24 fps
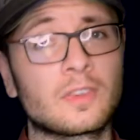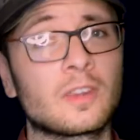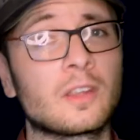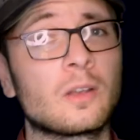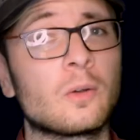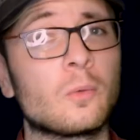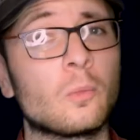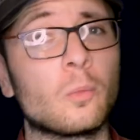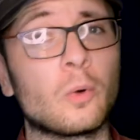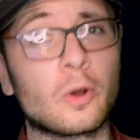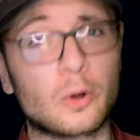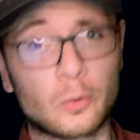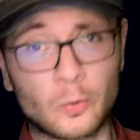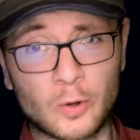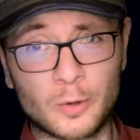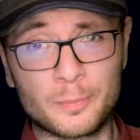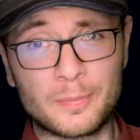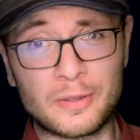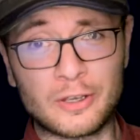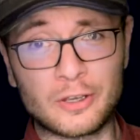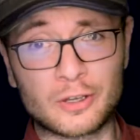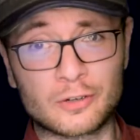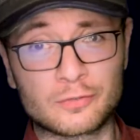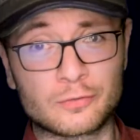What it would
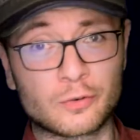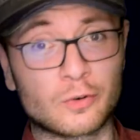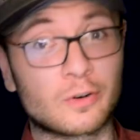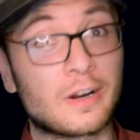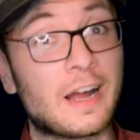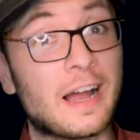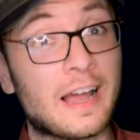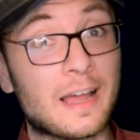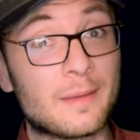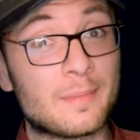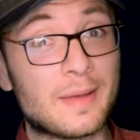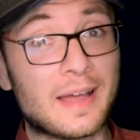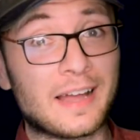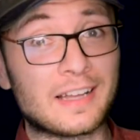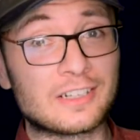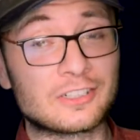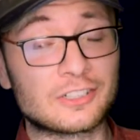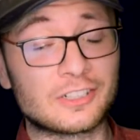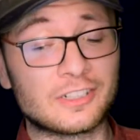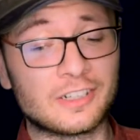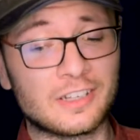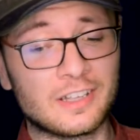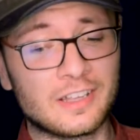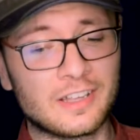be good for, I
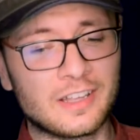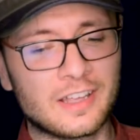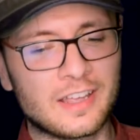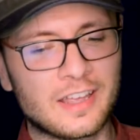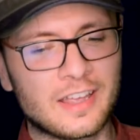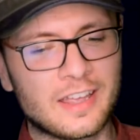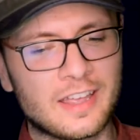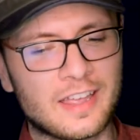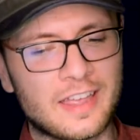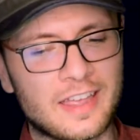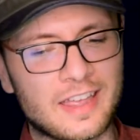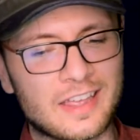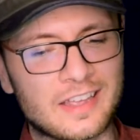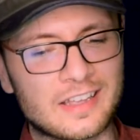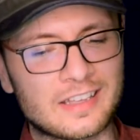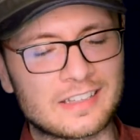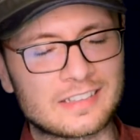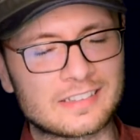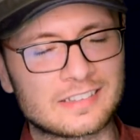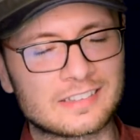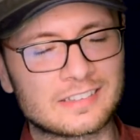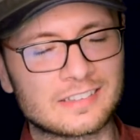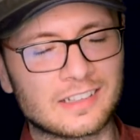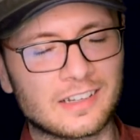imagine,
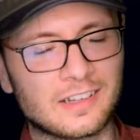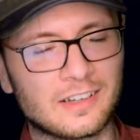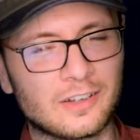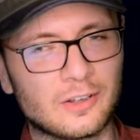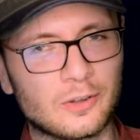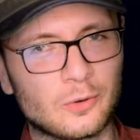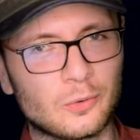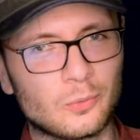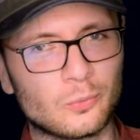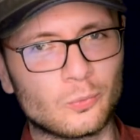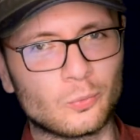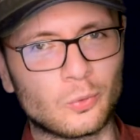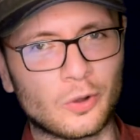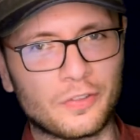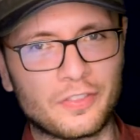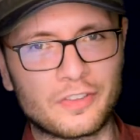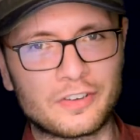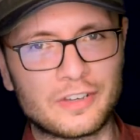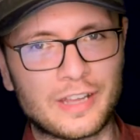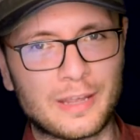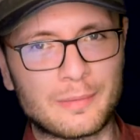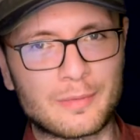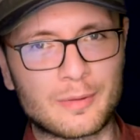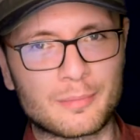is what the
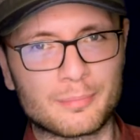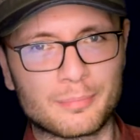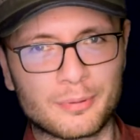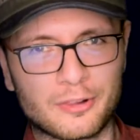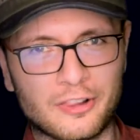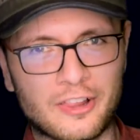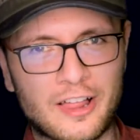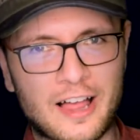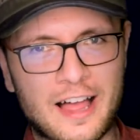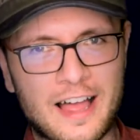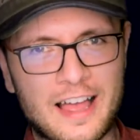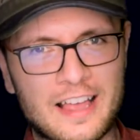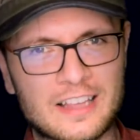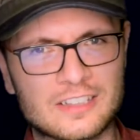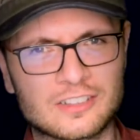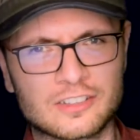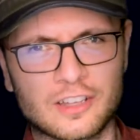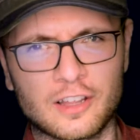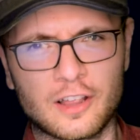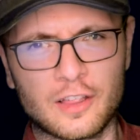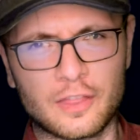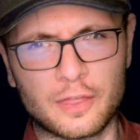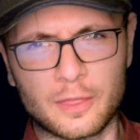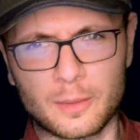name implies,
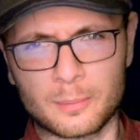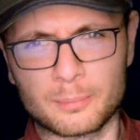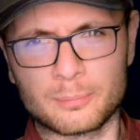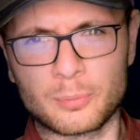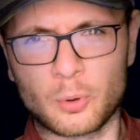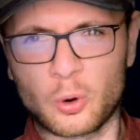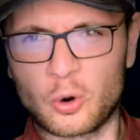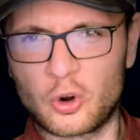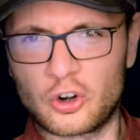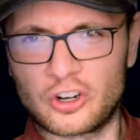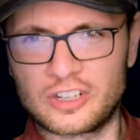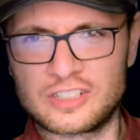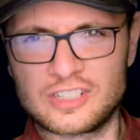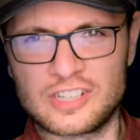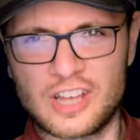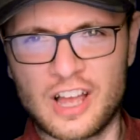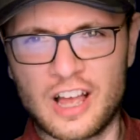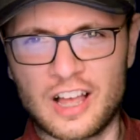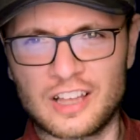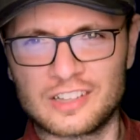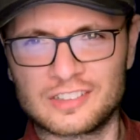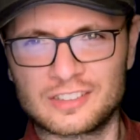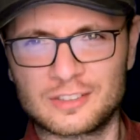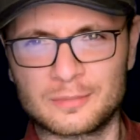the Boar
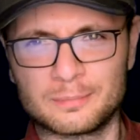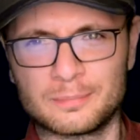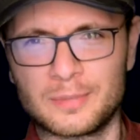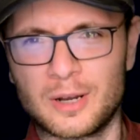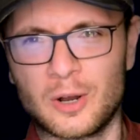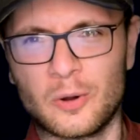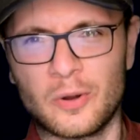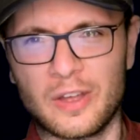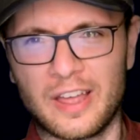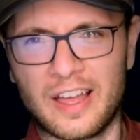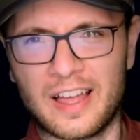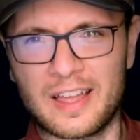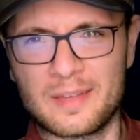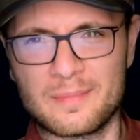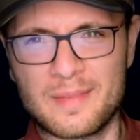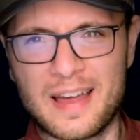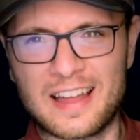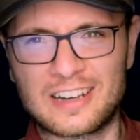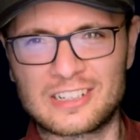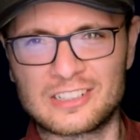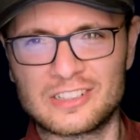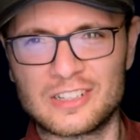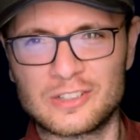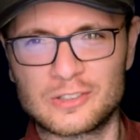Tusk Bowie. I
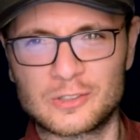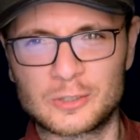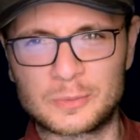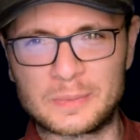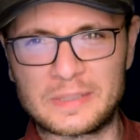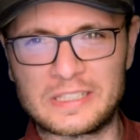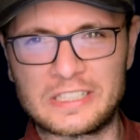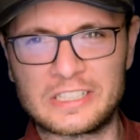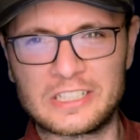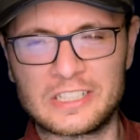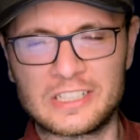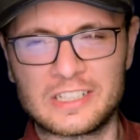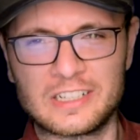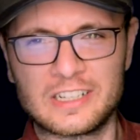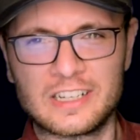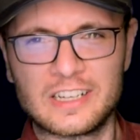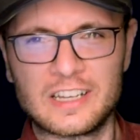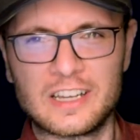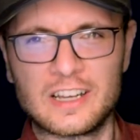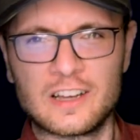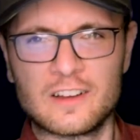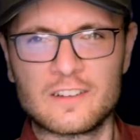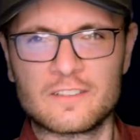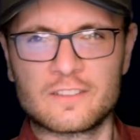imagine this would be good
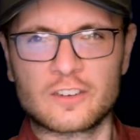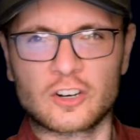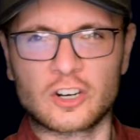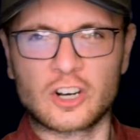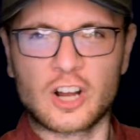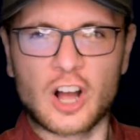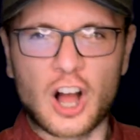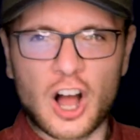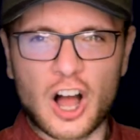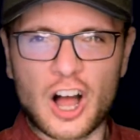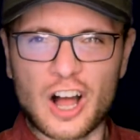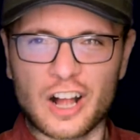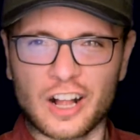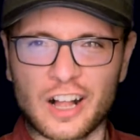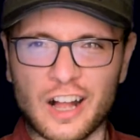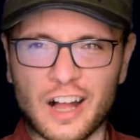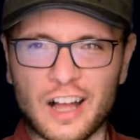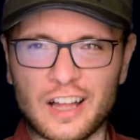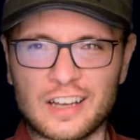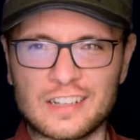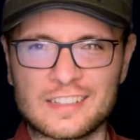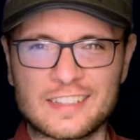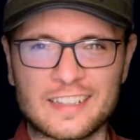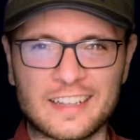for hog
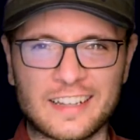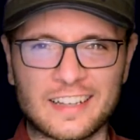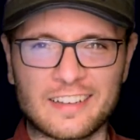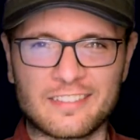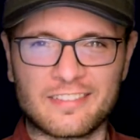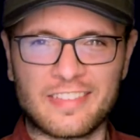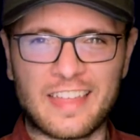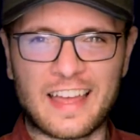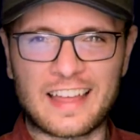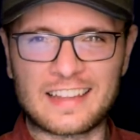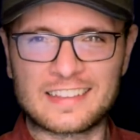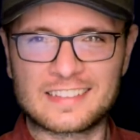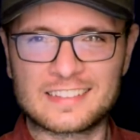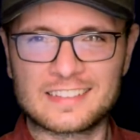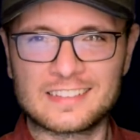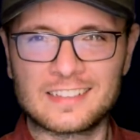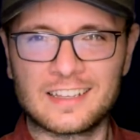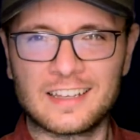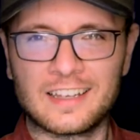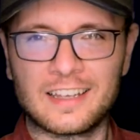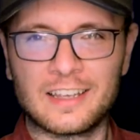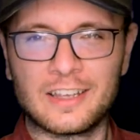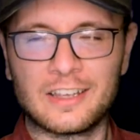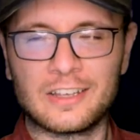hunting if that's
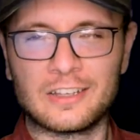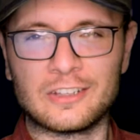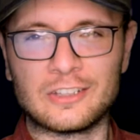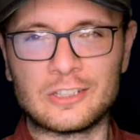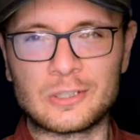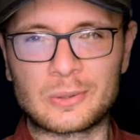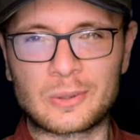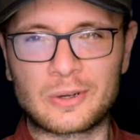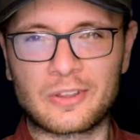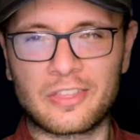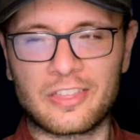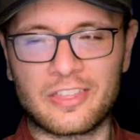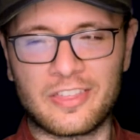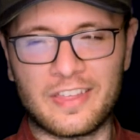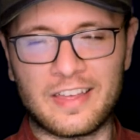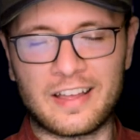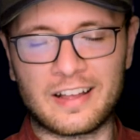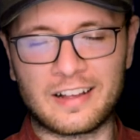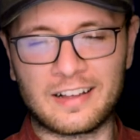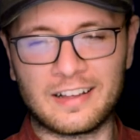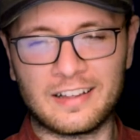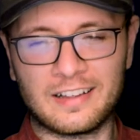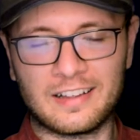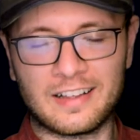your
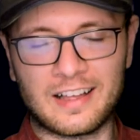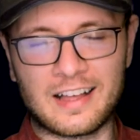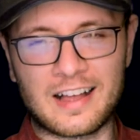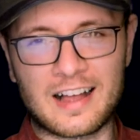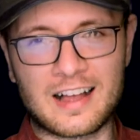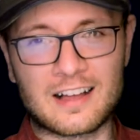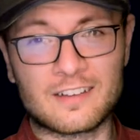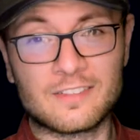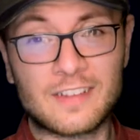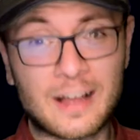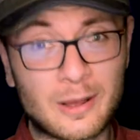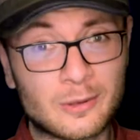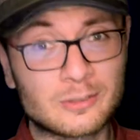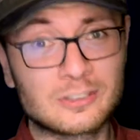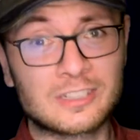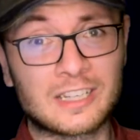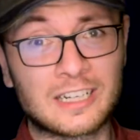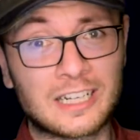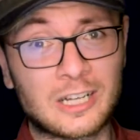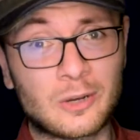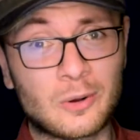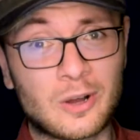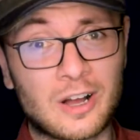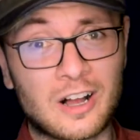thing. If I was going
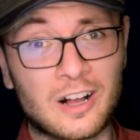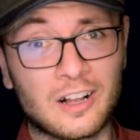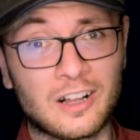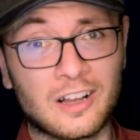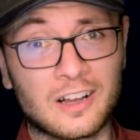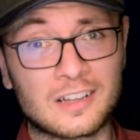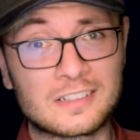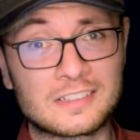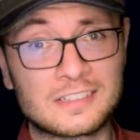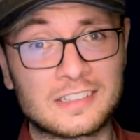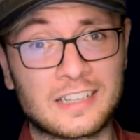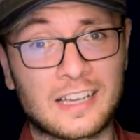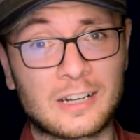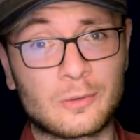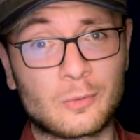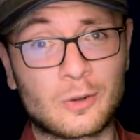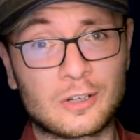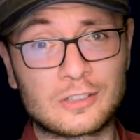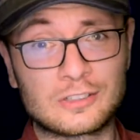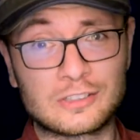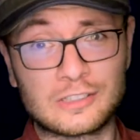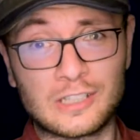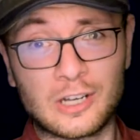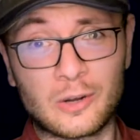to go hog hunting, I'd
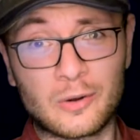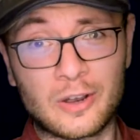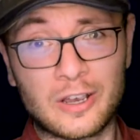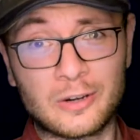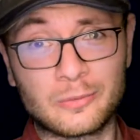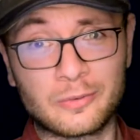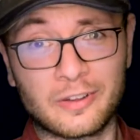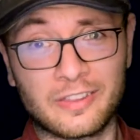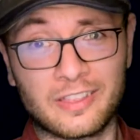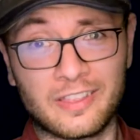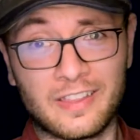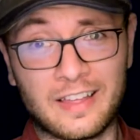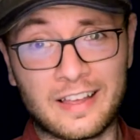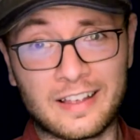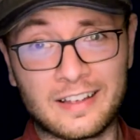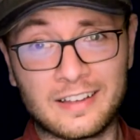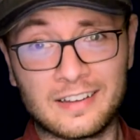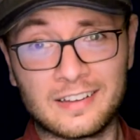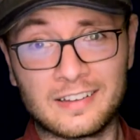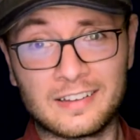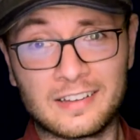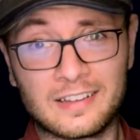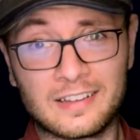want to go in with like